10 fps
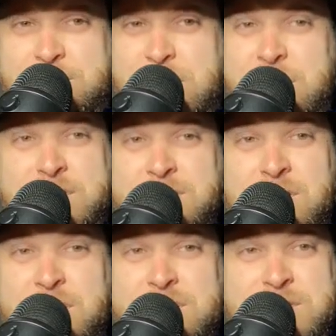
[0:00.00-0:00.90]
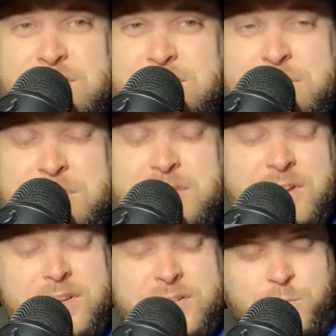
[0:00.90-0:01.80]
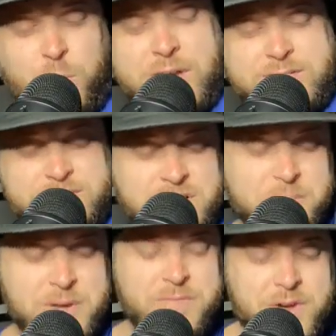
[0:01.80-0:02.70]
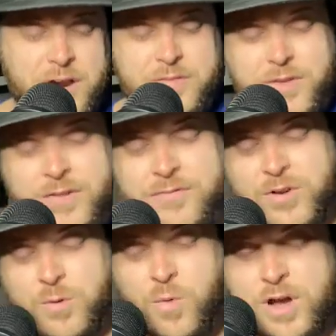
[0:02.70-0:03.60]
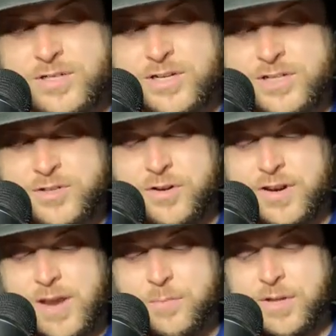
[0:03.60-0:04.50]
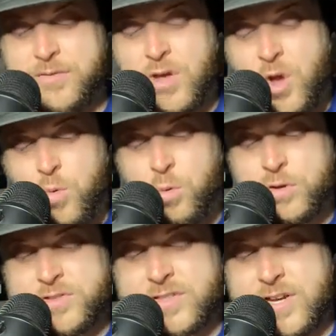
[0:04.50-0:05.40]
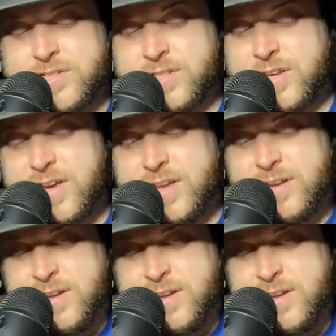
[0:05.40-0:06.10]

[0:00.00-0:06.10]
Phoenix Suns. I mean, the West is going to be very, very fun to watch next year. I can't believe it. We'll discuss that.